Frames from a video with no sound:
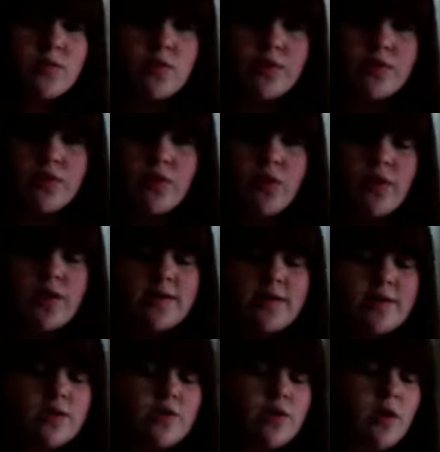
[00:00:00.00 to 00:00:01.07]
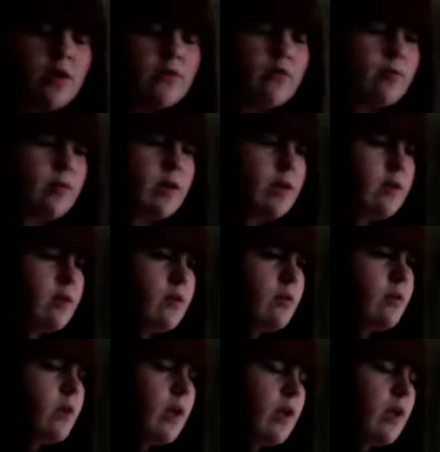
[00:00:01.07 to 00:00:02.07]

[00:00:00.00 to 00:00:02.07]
which is chorus and guitar for me, and